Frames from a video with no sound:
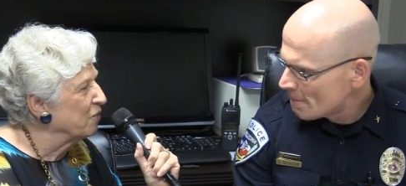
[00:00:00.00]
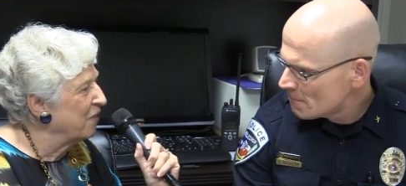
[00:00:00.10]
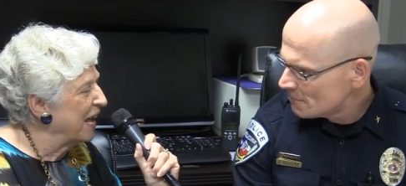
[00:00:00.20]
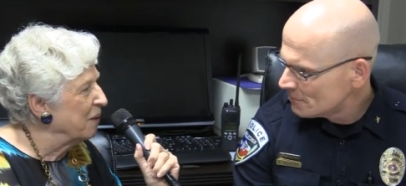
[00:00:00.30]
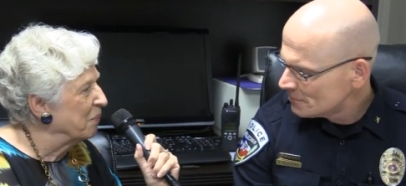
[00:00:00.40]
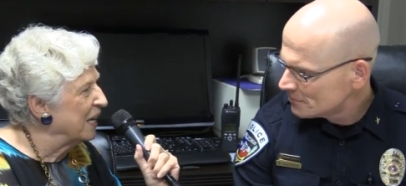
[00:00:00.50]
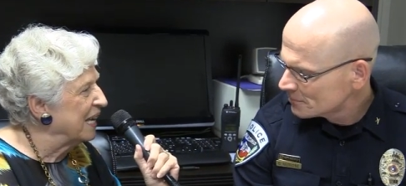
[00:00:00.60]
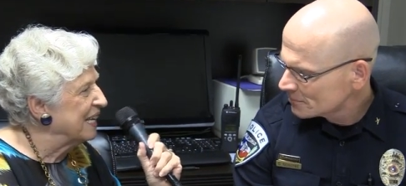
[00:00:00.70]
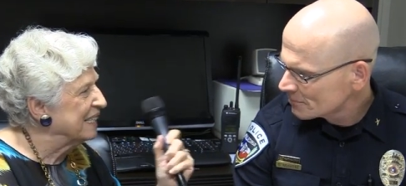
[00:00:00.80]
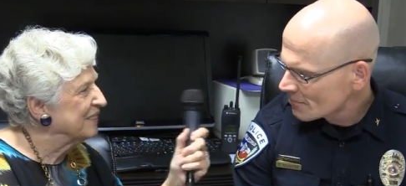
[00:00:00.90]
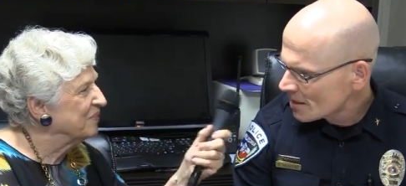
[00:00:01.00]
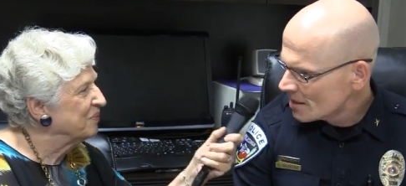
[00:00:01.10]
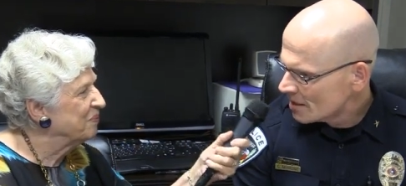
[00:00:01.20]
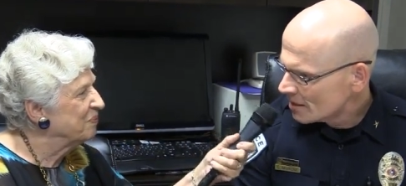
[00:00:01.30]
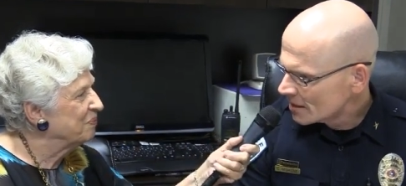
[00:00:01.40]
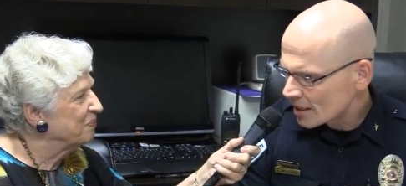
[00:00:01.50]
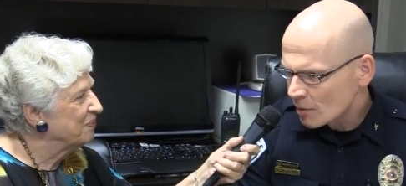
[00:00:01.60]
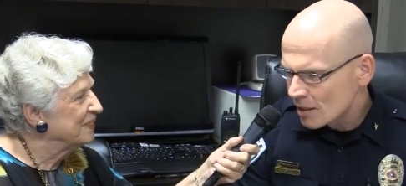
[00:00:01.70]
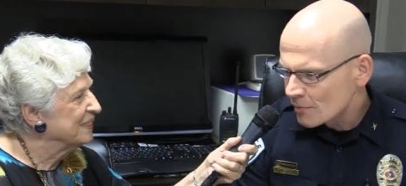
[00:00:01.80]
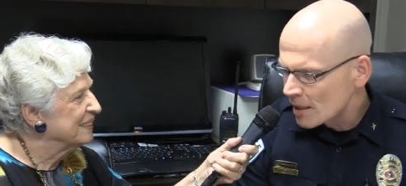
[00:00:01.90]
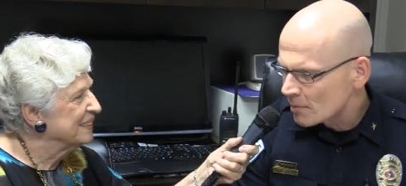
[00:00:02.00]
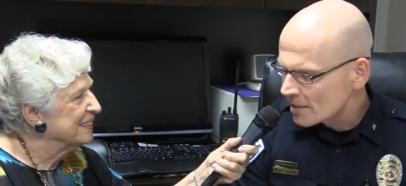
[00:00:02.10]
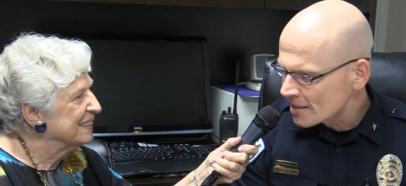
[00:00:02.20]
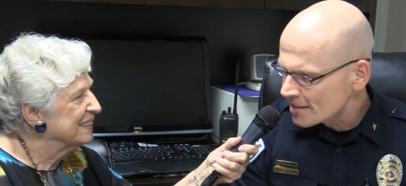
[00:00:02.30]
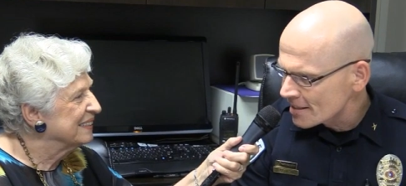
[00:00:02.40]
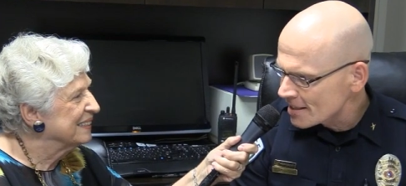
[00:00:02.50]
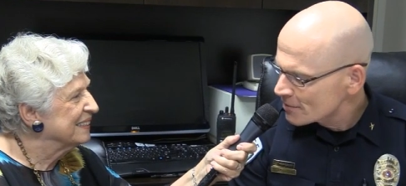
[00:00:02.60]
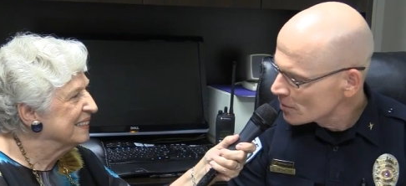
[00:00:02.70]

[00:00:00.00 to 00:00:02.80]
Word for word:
Speaker 1: family
Speaker 2: got a great family. That's that's